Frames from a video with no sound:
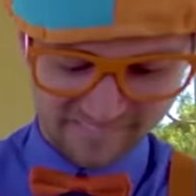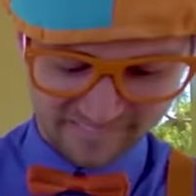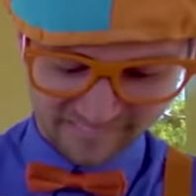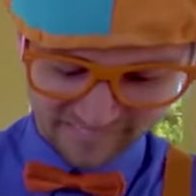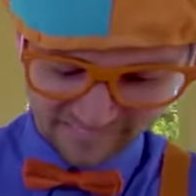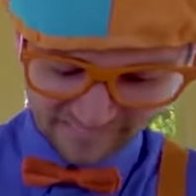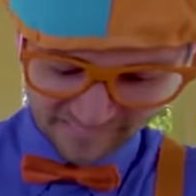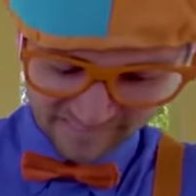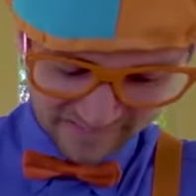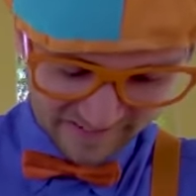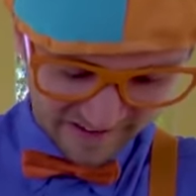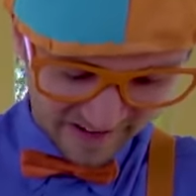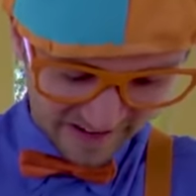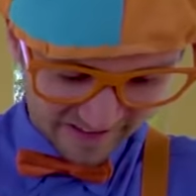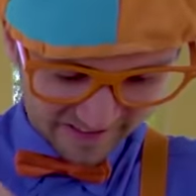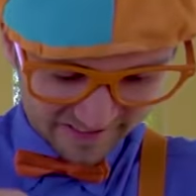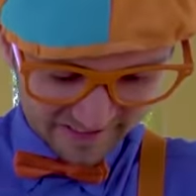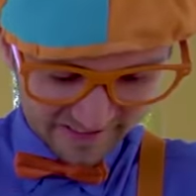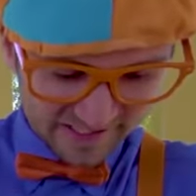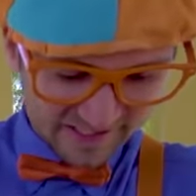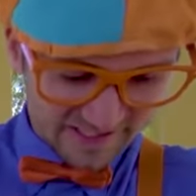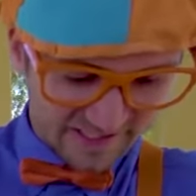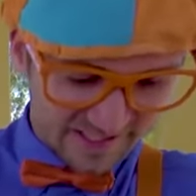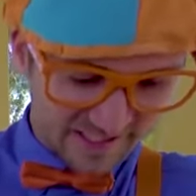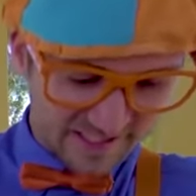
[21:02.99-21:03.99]
All right,
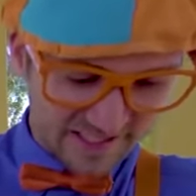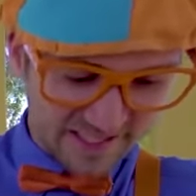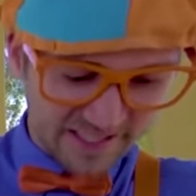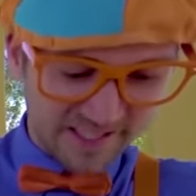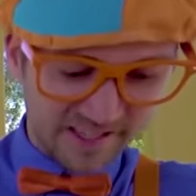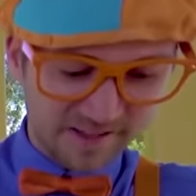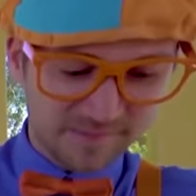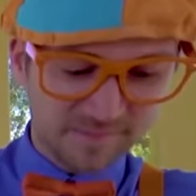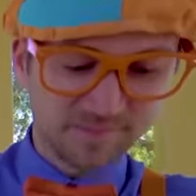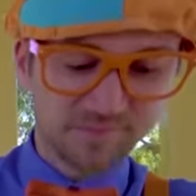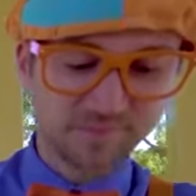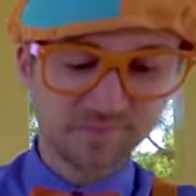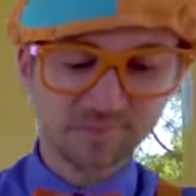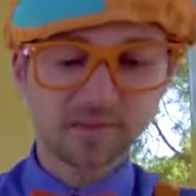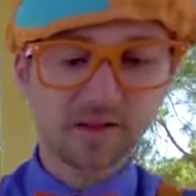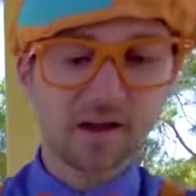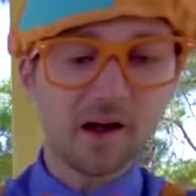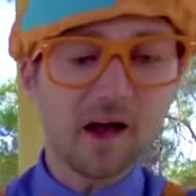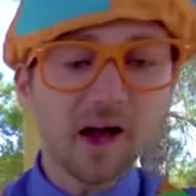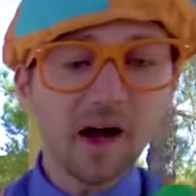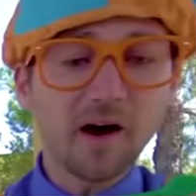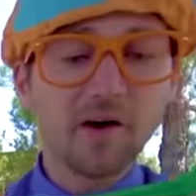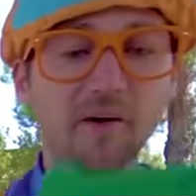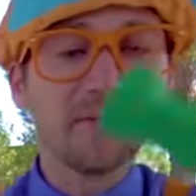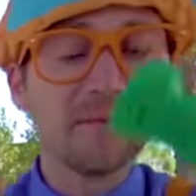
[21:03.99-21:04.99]
let's see.
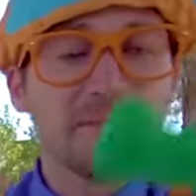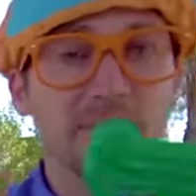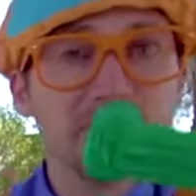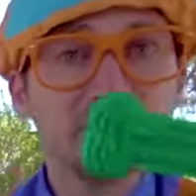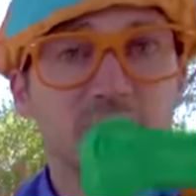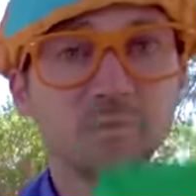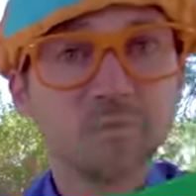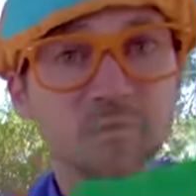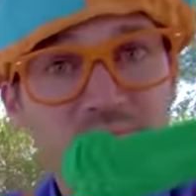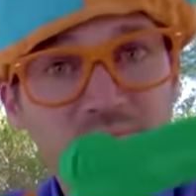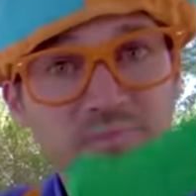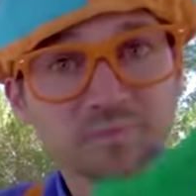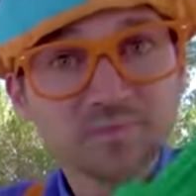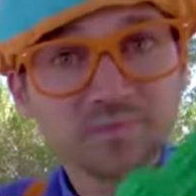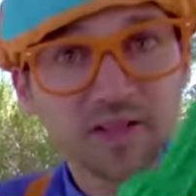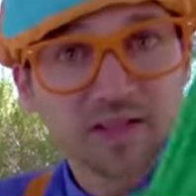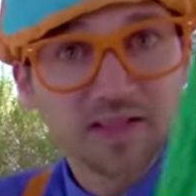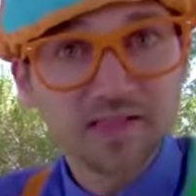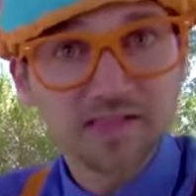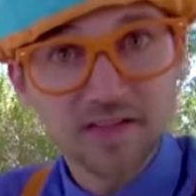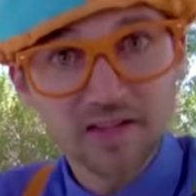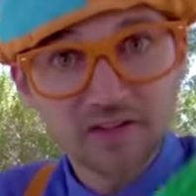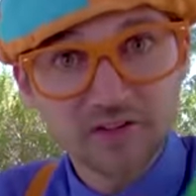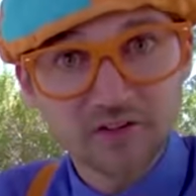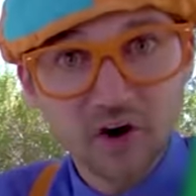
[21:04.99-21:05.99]
Oh,
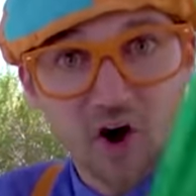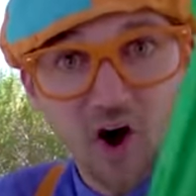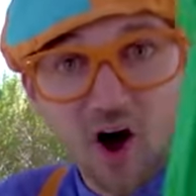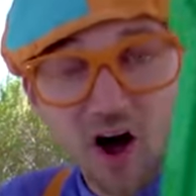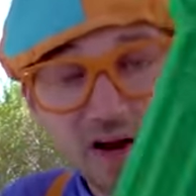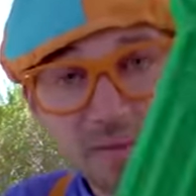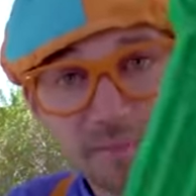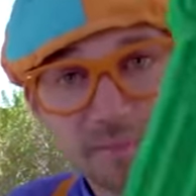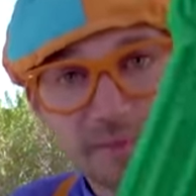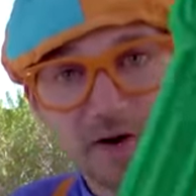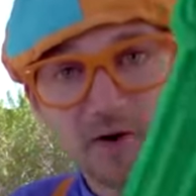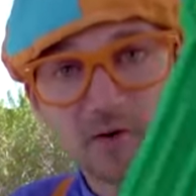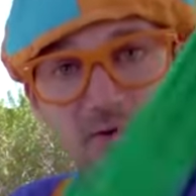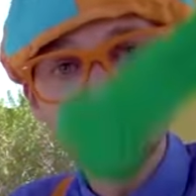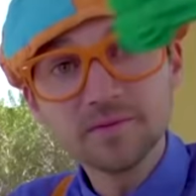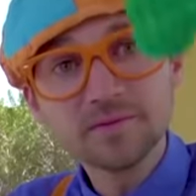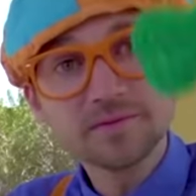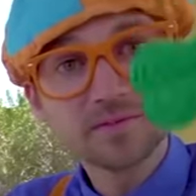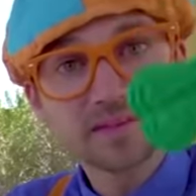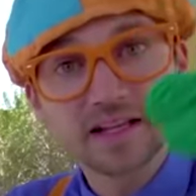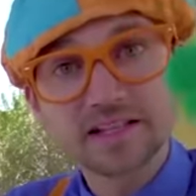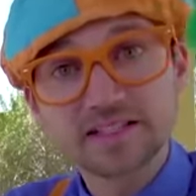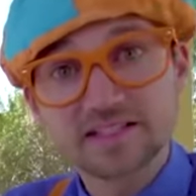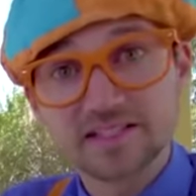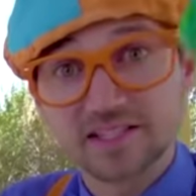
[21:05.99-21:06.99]
the dog bone,
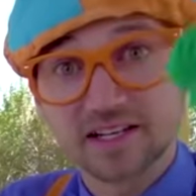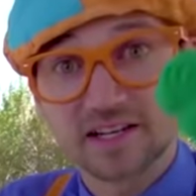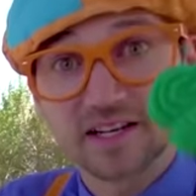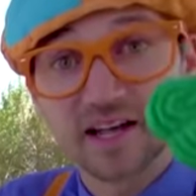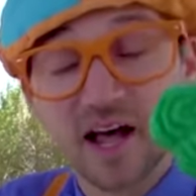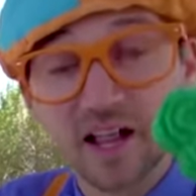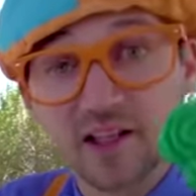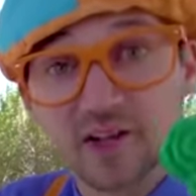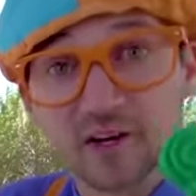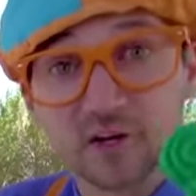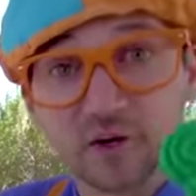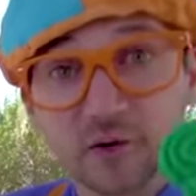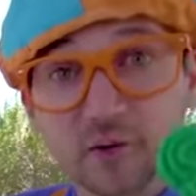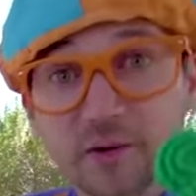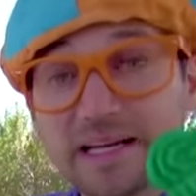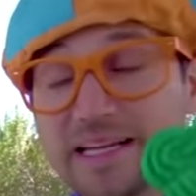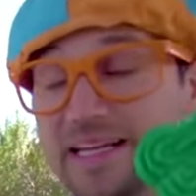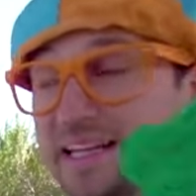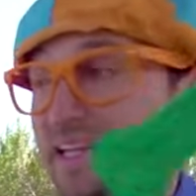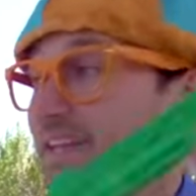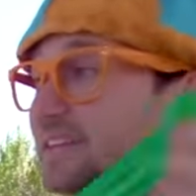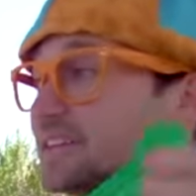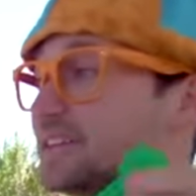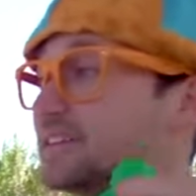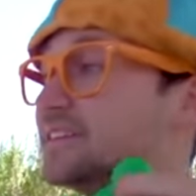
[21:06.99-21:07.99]
that's the color
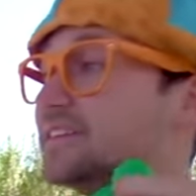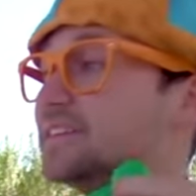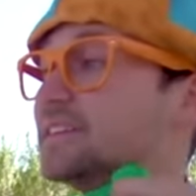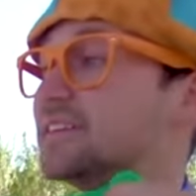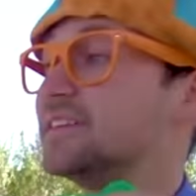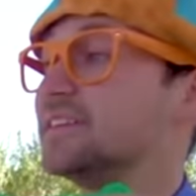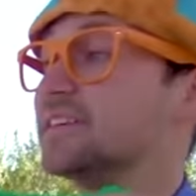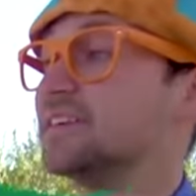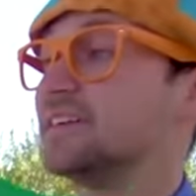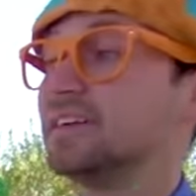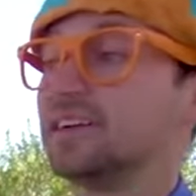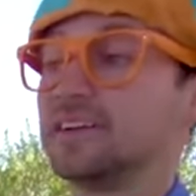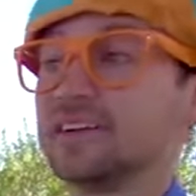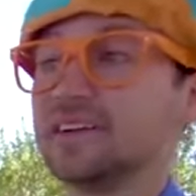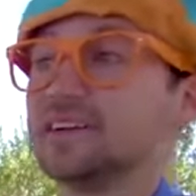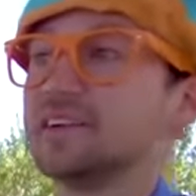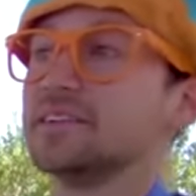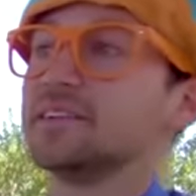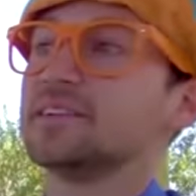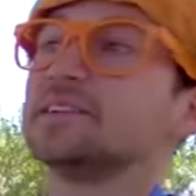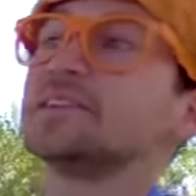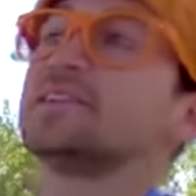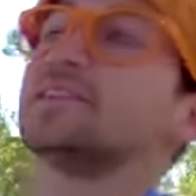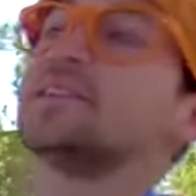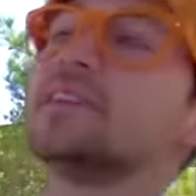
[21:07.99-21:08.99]
green.
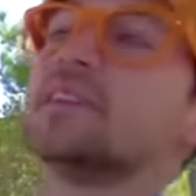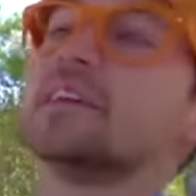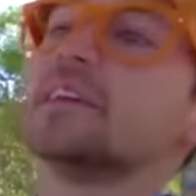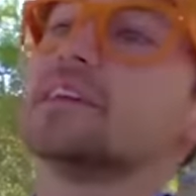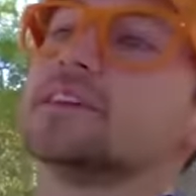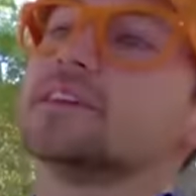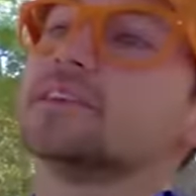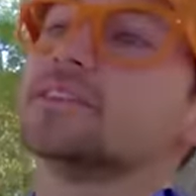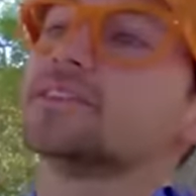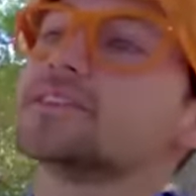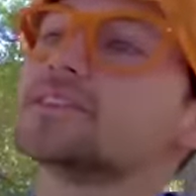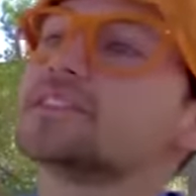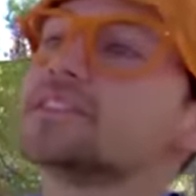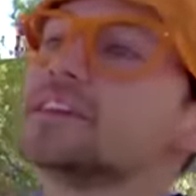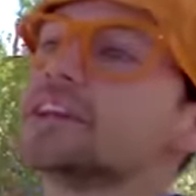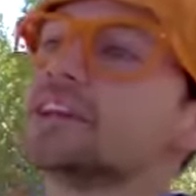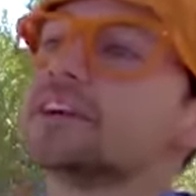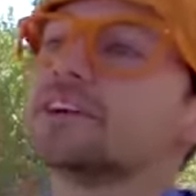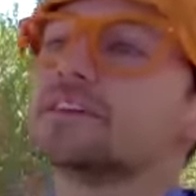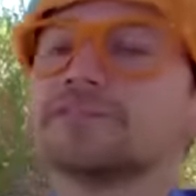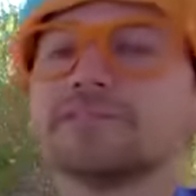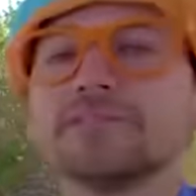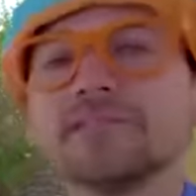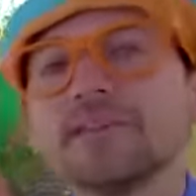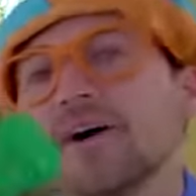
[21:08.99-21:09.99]
Do you think it'll sink
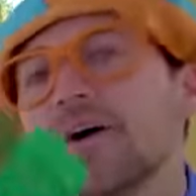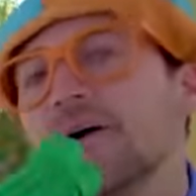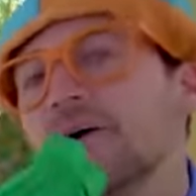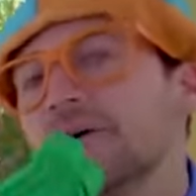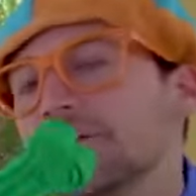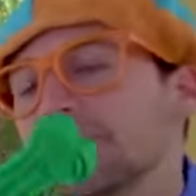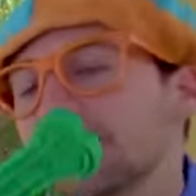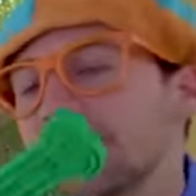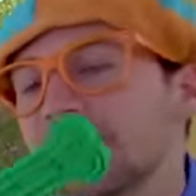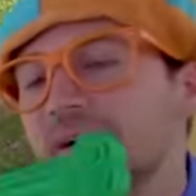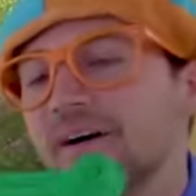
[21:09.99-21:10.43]
or float?